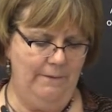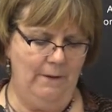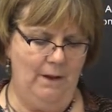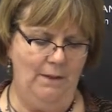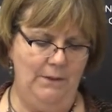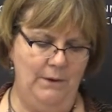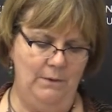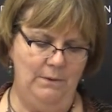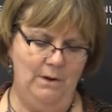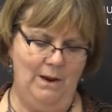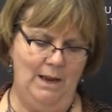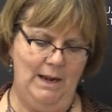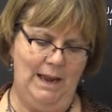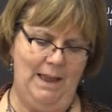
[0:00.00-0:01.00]
Although
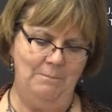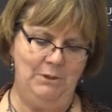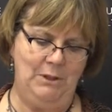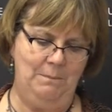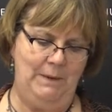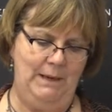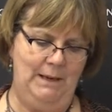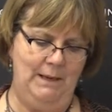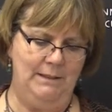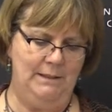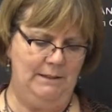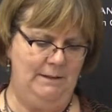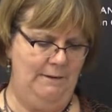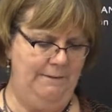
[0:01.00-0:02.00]
not apt to be
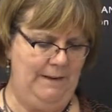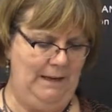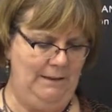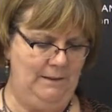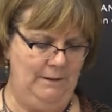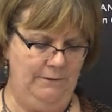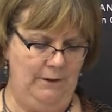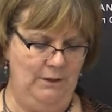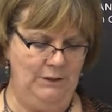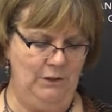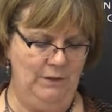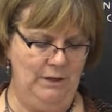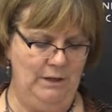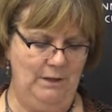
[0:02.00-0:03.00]
as effective,
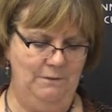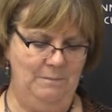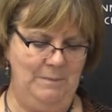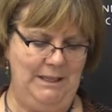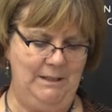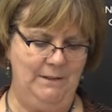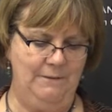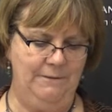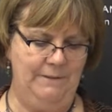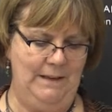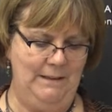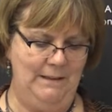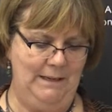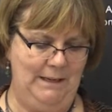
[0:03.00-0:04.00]
alternative means of
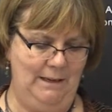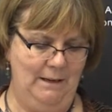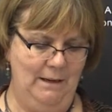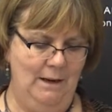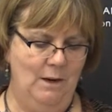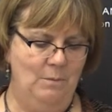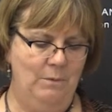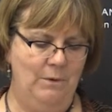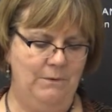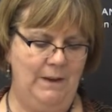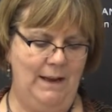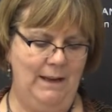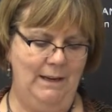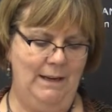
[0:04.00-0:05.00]
funding,
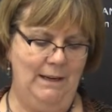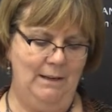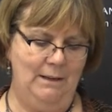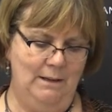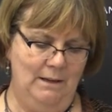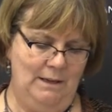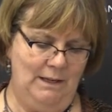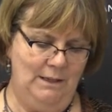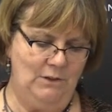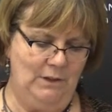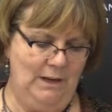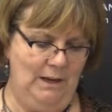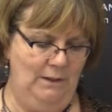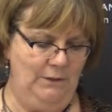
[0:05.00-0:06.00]
providing
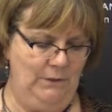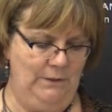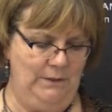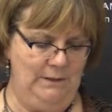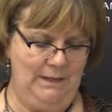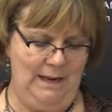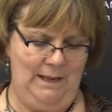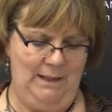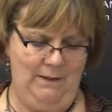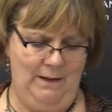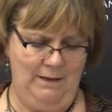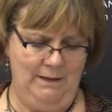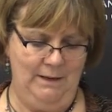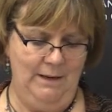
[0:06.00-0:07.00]
intercultural
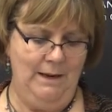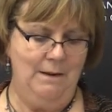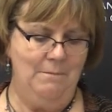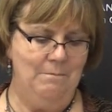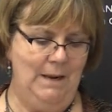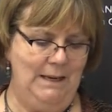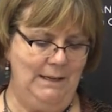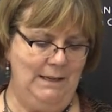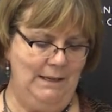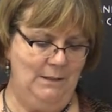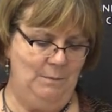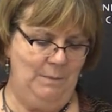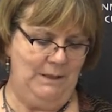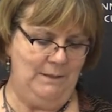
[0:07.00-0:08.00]
dialogue, may need
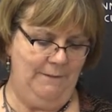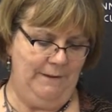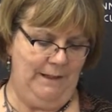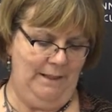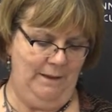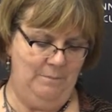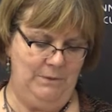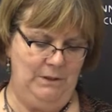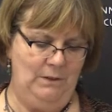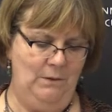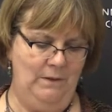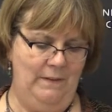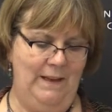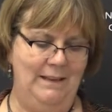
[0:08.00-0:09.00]
to be developed
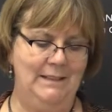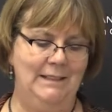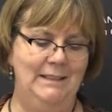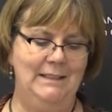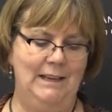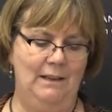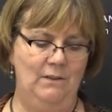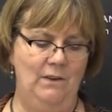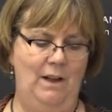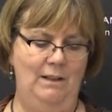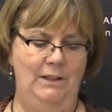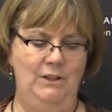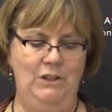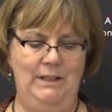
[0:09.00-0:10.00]
utilizing
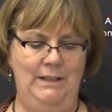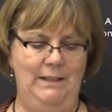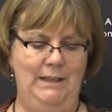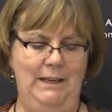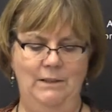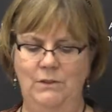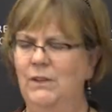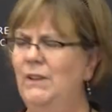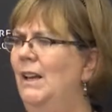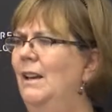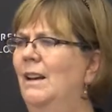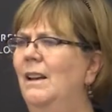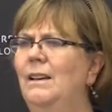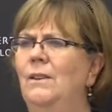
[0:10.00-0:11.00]
technology and the
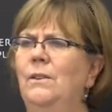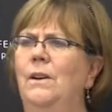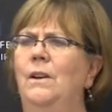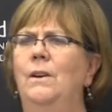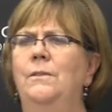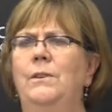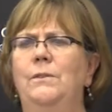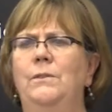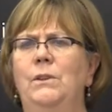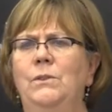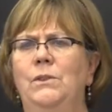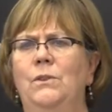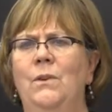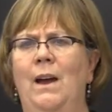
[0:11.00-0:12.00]
internet. I don't know if you've
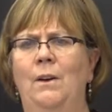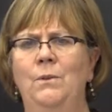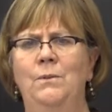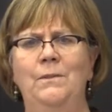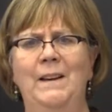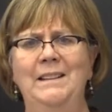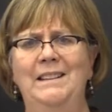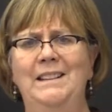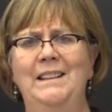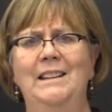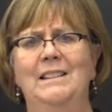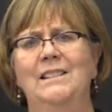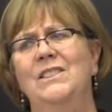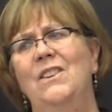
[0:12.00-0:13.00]
used crowdfunding,
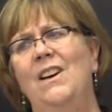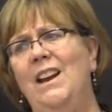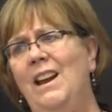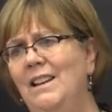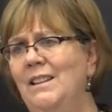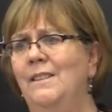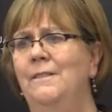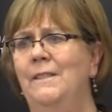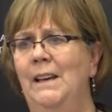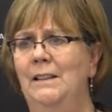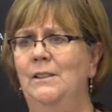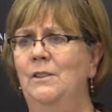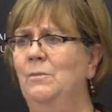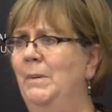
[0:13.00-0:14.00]
it's not as
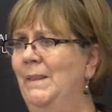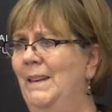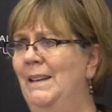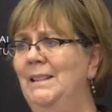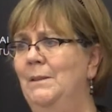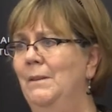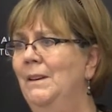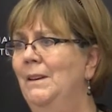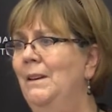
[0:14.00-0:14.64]
effective, but that's